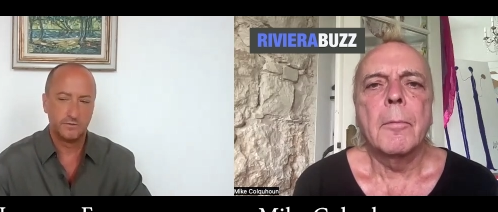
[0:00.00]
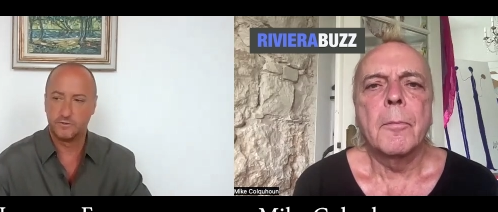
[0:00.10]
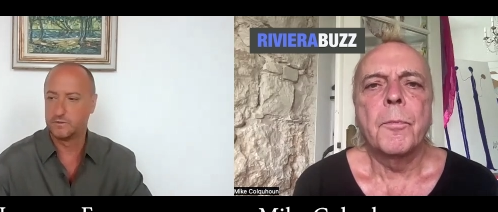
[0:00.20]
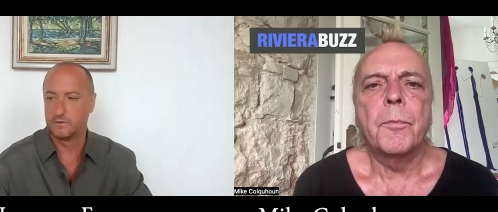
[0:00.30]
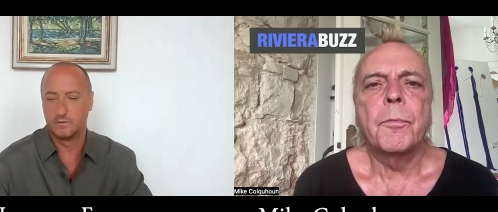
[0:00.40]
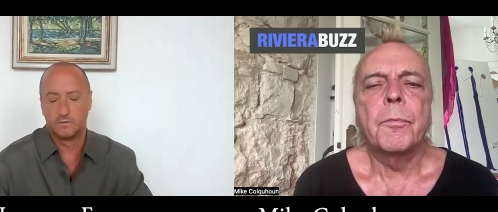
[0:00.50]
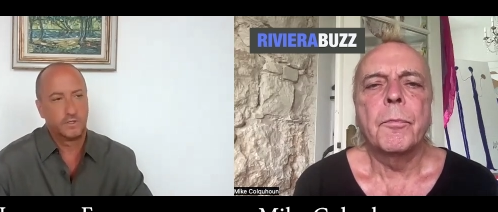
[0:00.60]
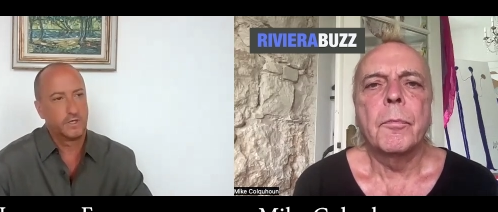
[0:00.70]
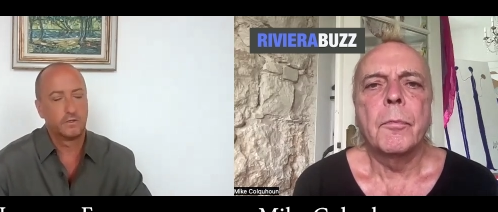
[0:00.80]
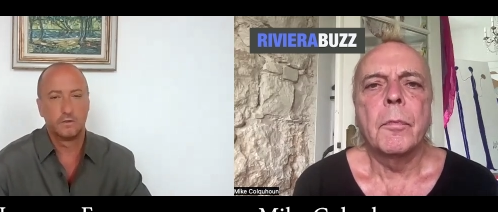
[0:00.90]
Speaker 1: they're
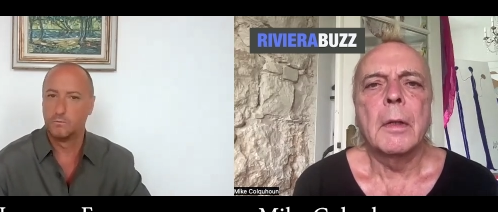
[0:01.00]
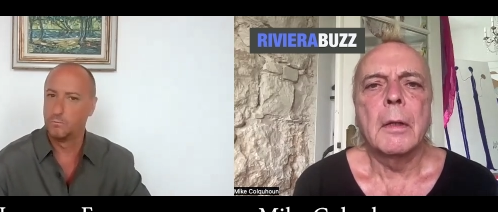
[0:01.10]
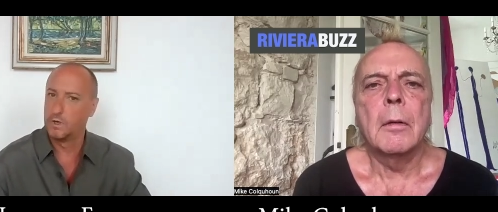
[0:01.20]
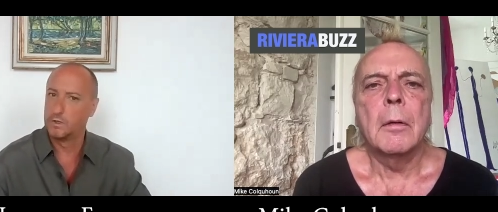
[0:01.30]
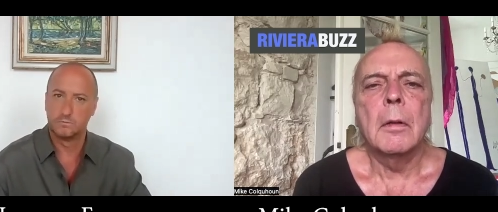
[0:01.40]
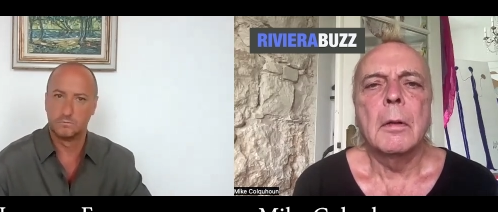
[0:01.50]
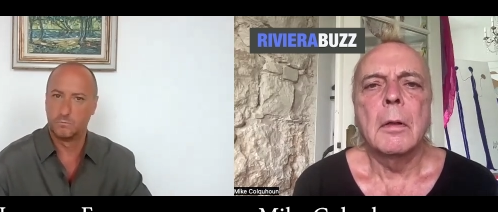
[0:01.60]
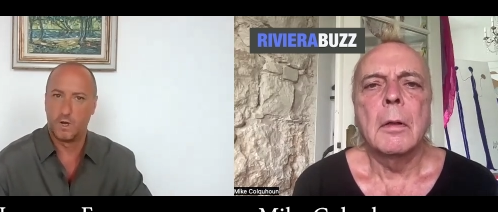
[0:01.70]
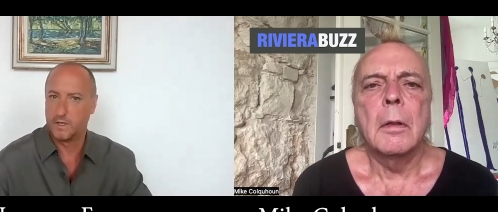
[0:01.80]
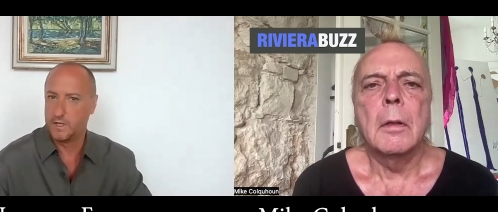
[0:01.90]
you know
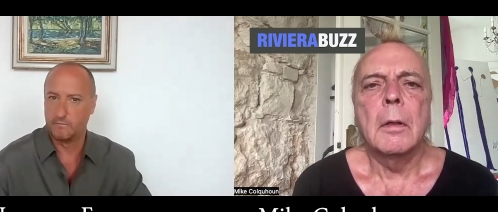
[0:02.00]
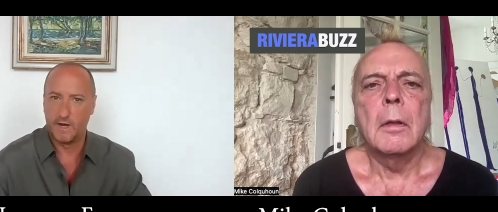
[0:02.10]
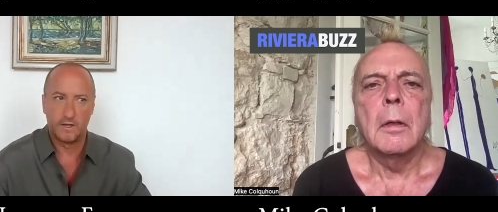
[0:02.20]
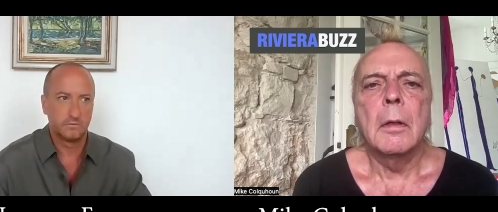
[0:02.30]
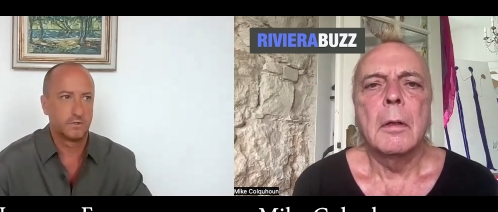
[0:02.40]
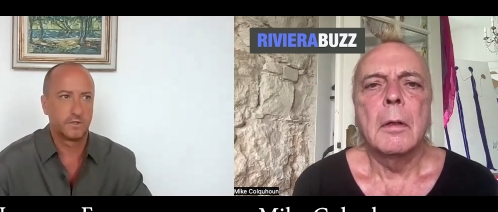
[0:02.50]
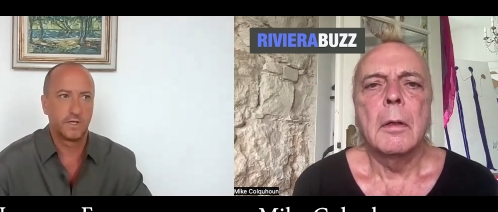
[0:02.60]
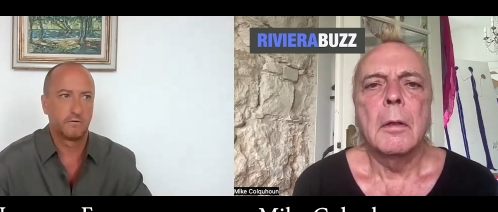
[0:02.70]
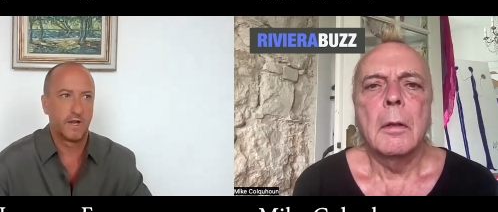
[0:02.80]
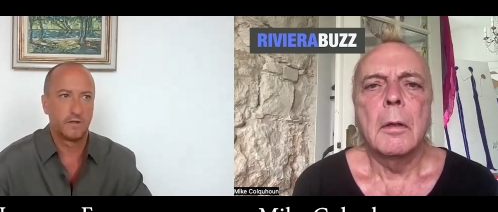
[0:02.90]
walking around,
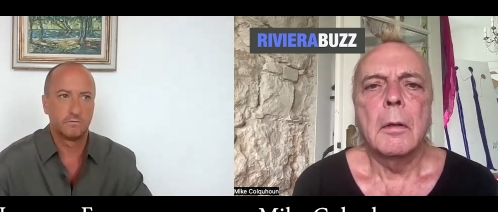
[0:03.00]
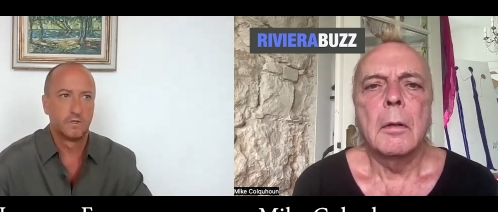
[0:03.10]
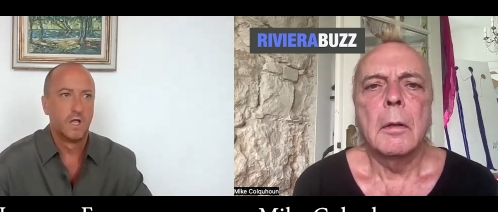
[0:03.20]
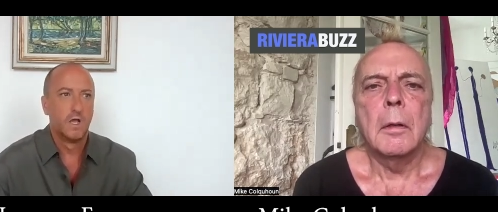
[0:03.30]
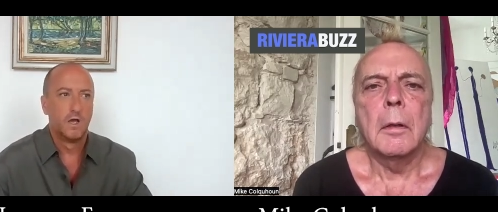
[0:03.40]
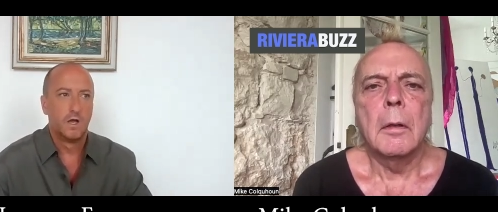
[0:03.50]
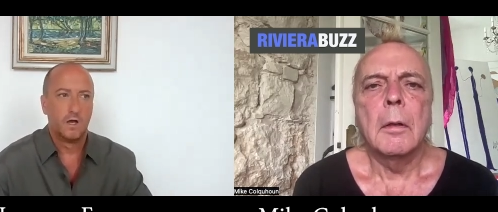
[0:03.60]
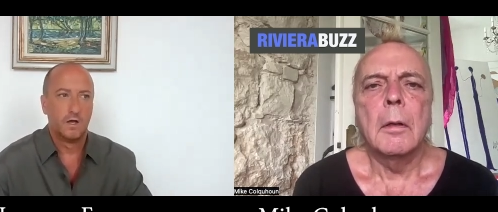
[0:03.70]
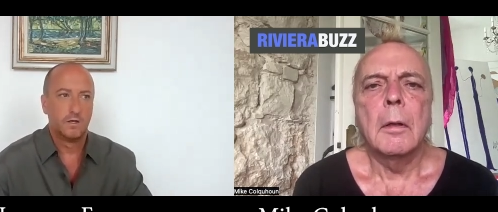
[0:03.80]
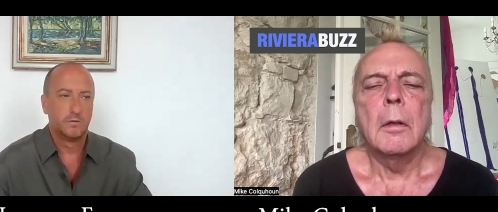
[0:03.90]
looking around,
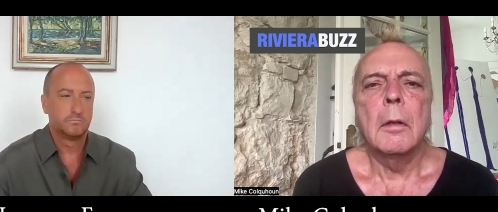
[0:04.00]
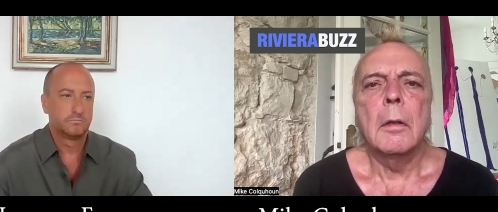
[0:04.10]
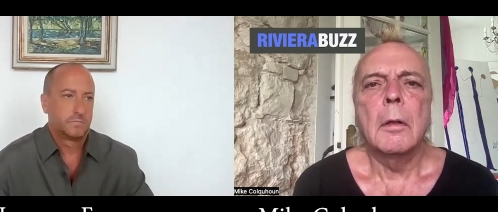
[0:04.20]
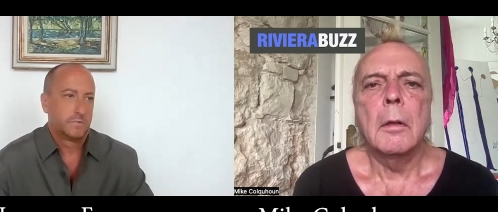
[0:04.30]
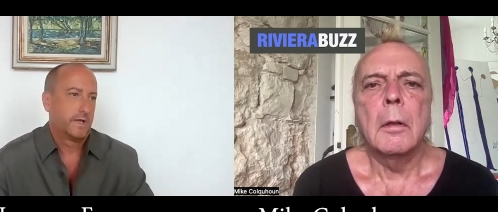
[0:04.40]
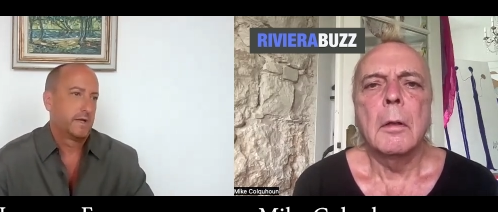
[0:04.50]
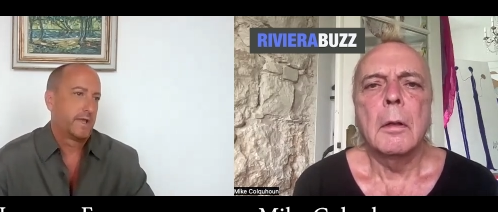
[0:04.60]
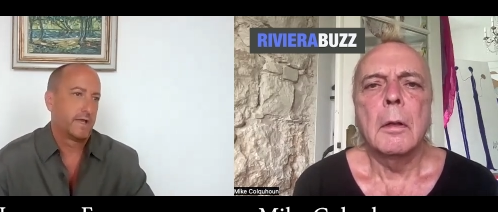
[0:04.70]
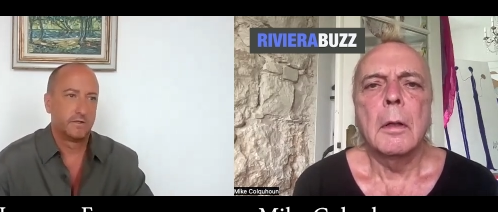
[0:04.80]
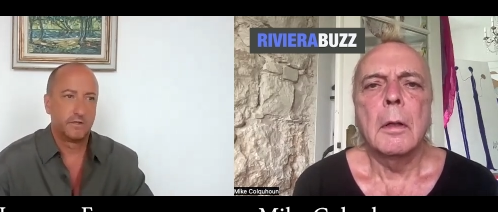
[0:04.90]
um, and
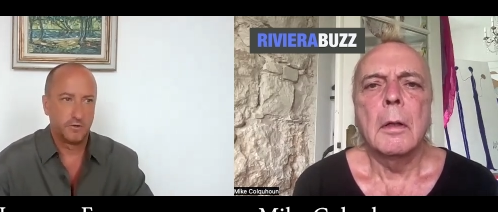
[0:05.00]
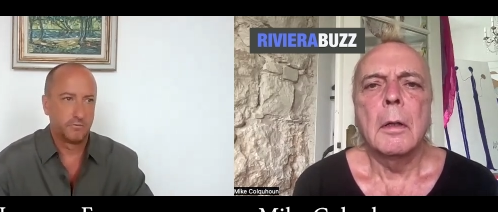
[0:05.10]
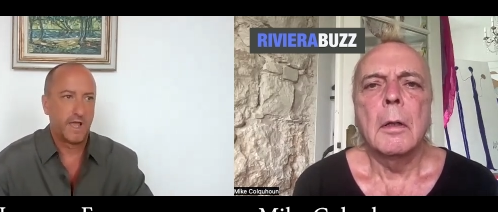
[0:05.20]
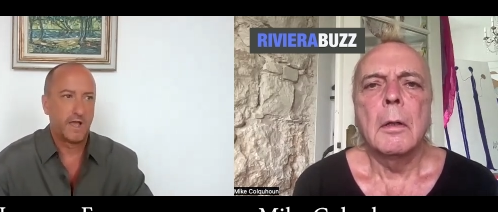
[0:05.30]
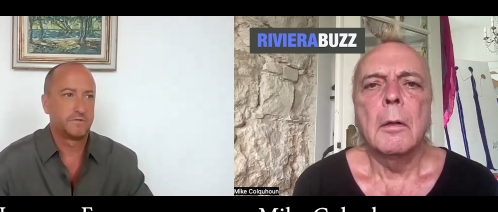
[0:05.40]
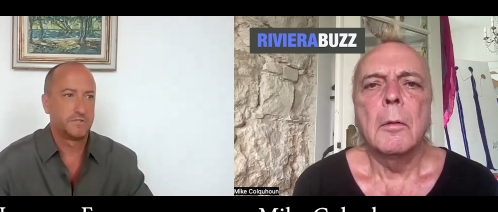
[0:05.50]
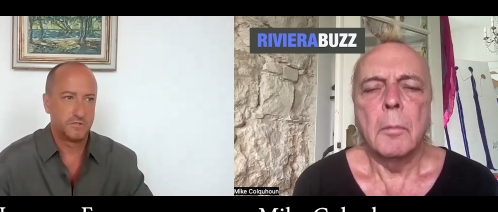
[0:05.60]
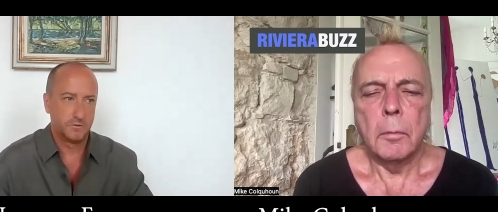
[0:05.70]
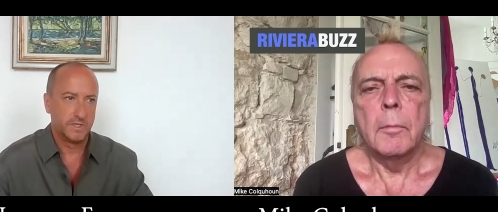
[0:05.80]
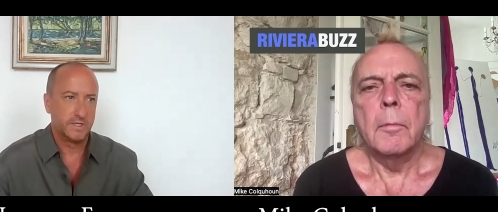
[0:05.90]
again, you don't have to
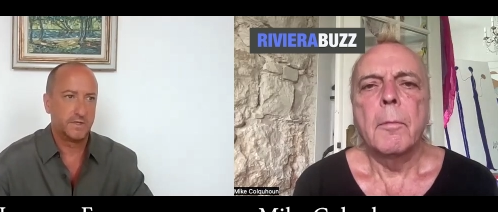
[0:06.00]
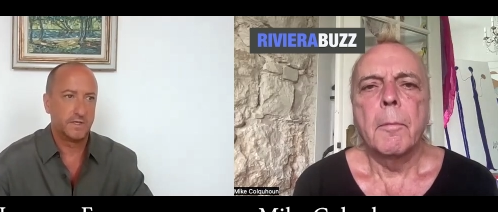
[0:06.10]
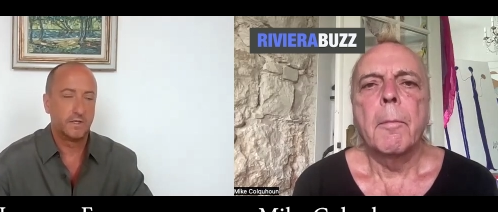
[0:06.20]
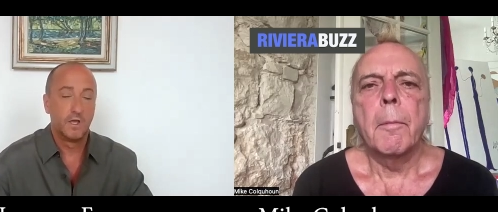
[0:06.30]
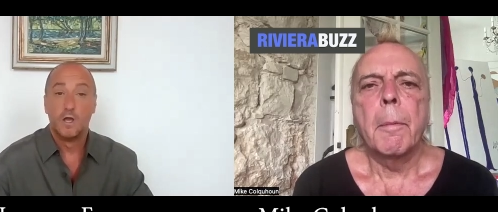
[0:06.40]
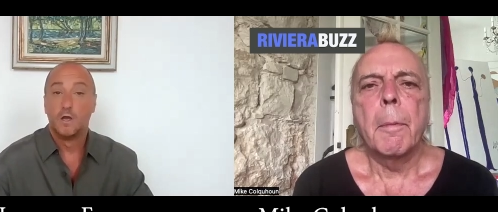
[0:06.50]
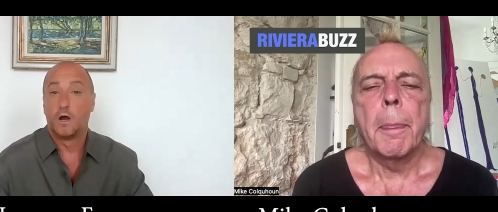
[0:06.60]
do anything.